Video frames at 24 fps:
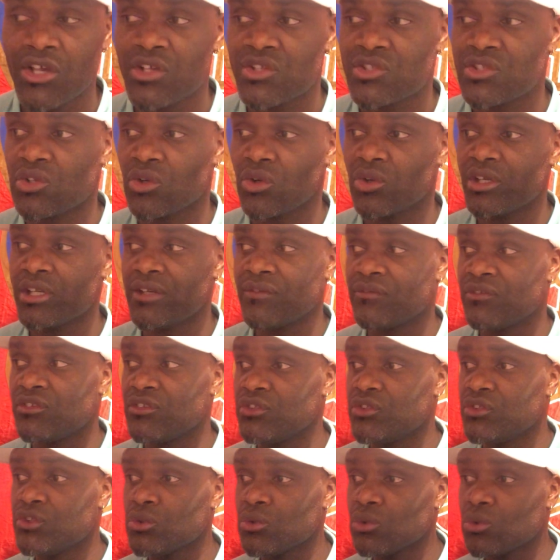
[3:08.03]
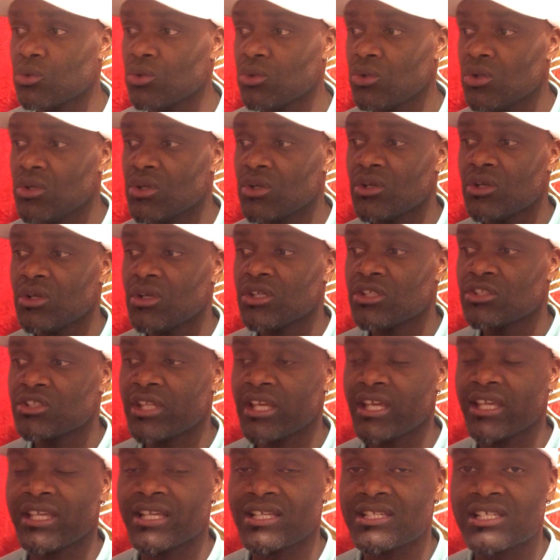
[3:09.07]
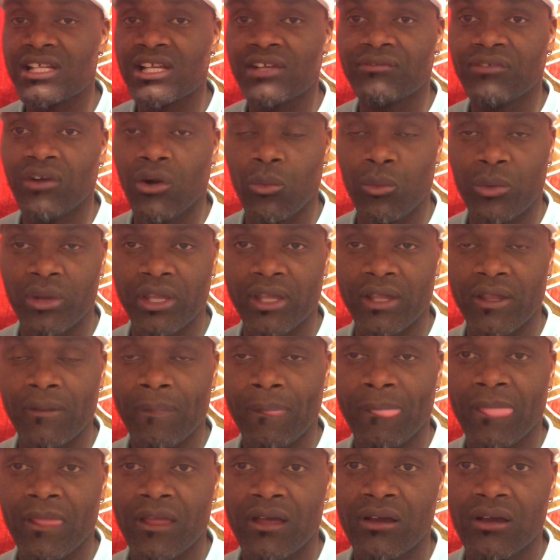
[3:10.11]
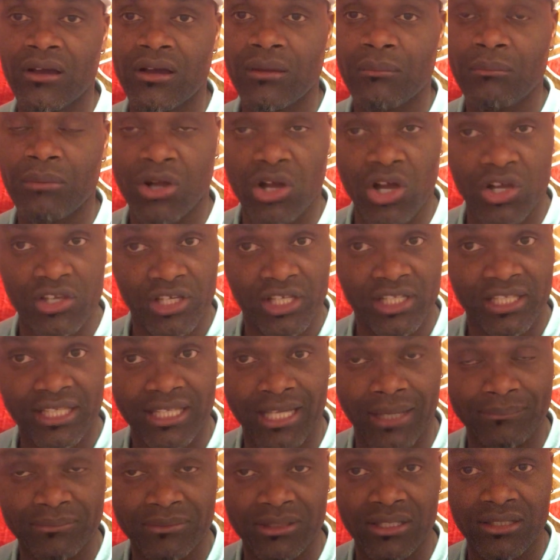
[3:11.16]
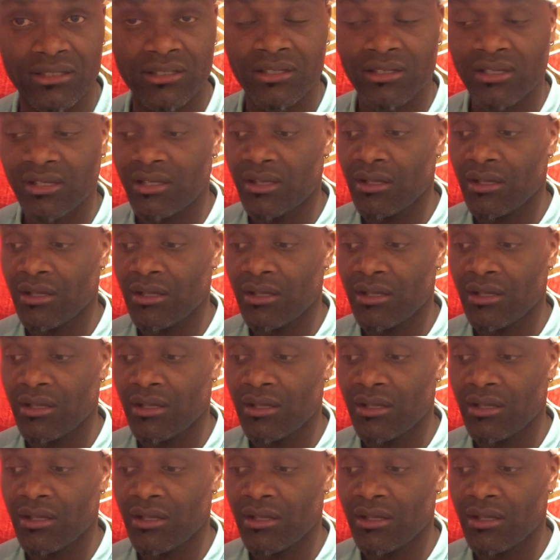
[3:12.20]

So if you take yourself away, because you're the captain,